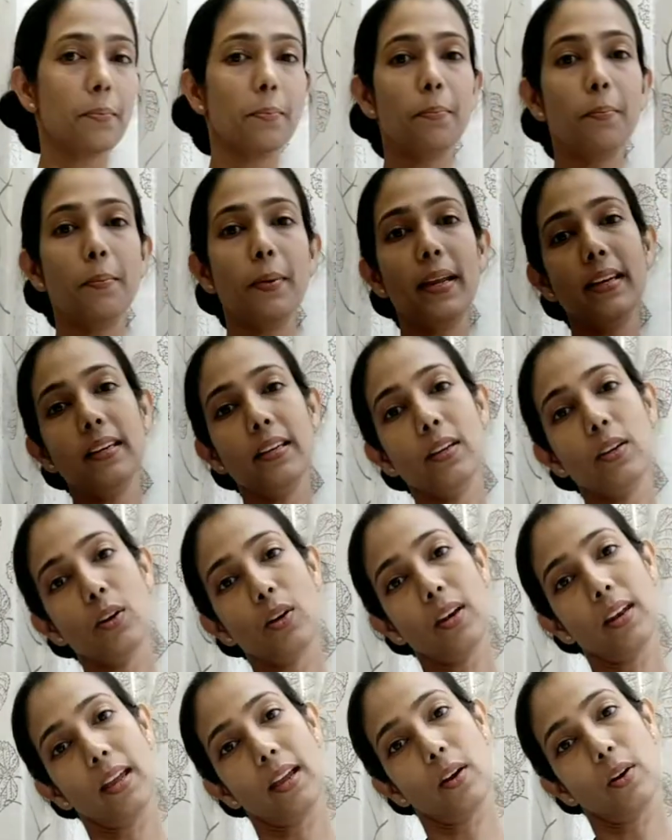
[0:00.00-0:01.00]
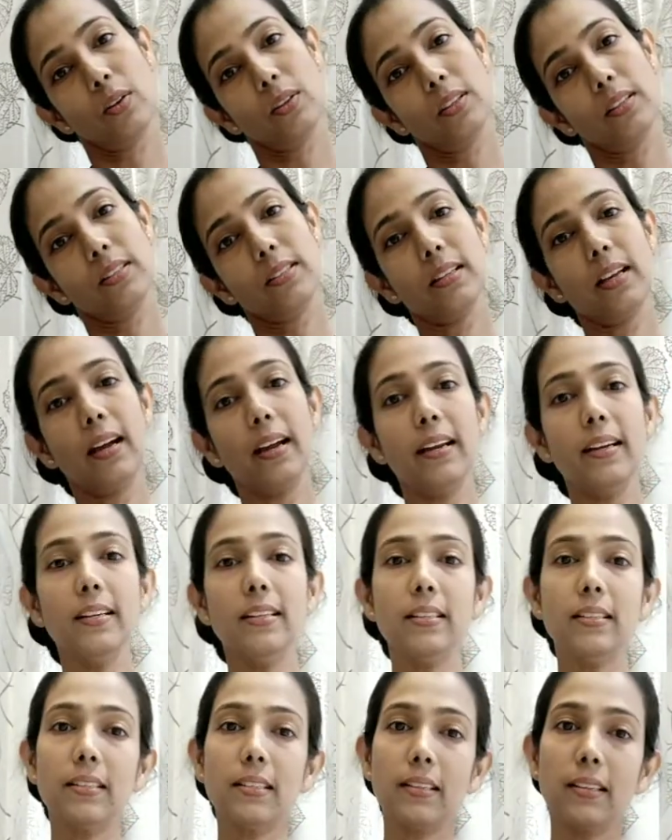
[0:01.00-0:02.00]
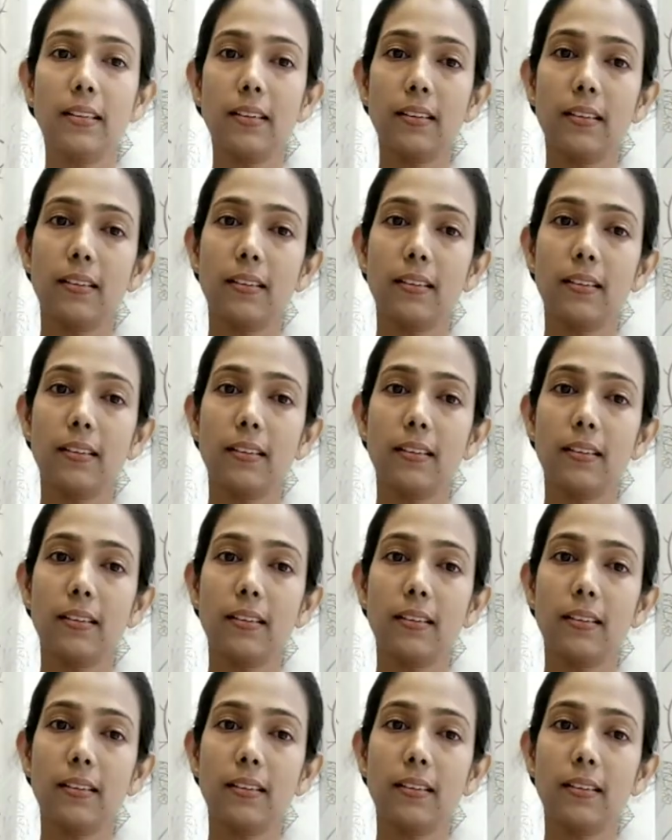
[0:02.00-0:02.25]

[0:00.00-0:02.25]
bending your neck on the sides,